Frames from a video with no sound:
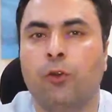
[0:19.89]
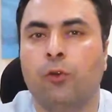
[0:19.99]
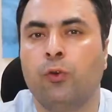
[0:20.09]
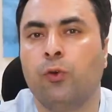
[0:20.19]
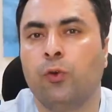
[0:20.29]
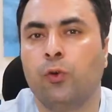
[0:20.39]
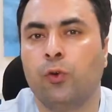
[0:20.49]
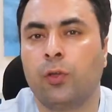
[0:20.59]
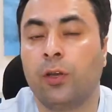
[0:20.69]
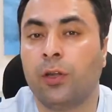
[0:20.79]

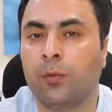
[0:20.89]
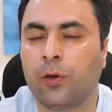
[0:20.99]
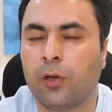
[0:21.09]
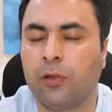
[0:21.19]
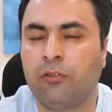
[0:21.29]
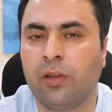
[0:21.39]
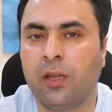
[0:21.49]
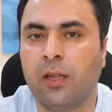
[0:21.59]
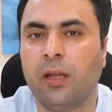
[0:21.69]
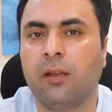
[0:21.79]
to the dermatology
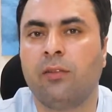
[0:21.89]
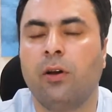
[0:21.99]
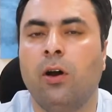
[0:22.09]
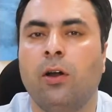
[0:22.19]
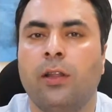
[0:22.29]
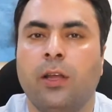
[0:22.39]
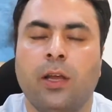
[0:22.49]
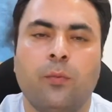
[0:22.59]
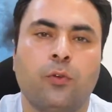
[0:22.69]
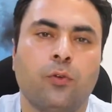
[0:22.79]
clinics or they
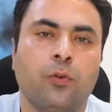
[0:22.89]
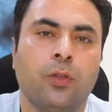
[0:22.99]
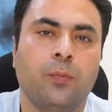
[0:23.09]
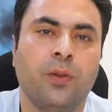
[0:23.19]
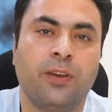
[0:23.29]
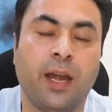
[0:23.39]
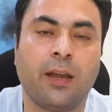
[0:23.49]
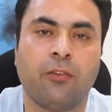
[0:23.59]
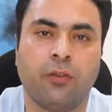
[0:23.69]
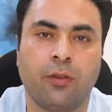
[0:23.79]
come to the
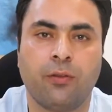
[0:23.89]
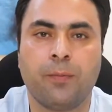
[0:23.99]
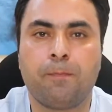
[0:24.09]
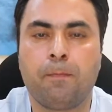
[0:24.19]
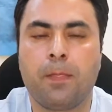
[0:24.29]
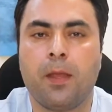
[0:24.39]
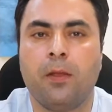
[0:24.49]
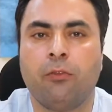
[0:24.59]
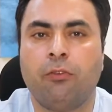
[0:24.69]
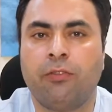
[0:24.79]
pediatricians.
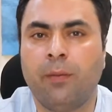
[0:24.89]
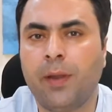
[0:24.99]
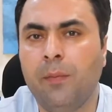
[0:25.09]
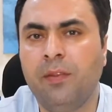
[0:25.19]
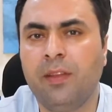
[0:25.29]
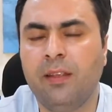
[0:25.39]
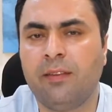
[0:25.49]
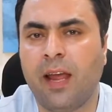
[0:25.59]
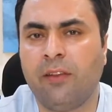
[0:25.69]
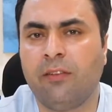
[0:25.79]
So sometimes
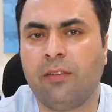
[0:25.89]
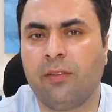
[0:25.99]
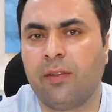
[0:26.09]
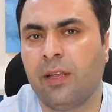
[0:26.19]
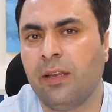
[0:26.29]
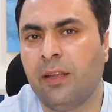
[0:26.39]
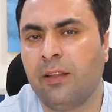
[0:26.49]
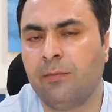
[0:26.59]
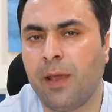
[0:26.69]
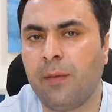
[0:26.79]
these rashes in
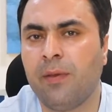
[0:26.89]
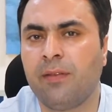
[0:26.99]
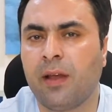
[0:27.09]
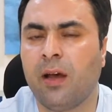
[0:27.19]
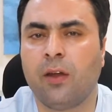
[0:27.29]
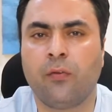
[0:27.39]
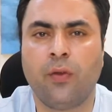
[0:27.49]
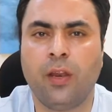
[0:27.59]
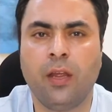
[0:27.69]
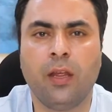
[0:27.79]
these babies are
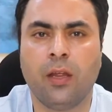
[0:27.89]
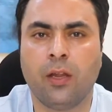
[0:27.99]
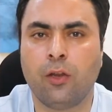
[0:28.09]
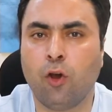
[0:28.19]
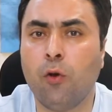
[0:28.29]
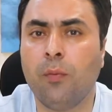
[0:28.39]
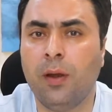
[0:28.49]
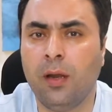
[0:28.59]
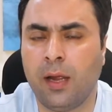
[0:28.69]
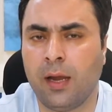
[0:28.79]
very
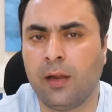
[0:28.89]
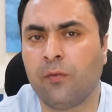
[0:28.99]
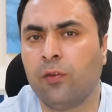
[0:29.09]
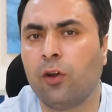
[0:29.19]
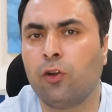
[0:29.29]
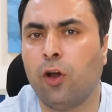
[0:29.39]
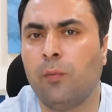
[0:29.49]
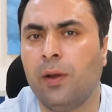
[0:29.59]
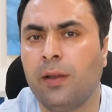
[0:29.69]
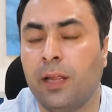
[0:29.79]
normal, and if not
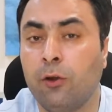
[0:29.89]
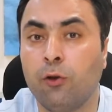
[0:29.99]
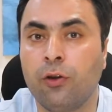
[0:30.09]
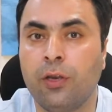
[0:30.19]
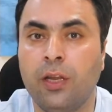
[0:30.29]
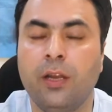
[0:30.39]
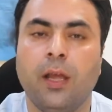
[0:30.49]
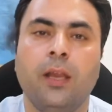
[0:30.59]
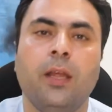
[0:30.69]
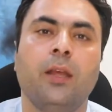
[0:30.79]
normal, they don't need
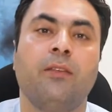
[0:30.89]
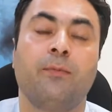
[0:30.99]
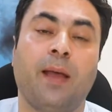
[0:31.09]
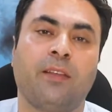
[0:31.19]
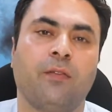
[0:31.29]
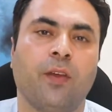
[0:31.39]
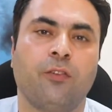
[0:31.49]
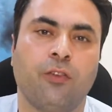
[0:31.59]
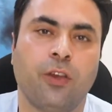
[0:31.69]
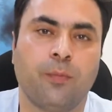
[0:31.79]
any specific
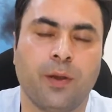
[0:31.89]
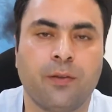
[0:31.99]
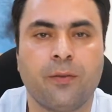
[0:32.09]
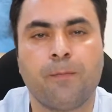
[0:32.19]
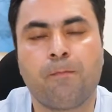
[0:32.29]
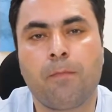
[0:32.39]
treatments.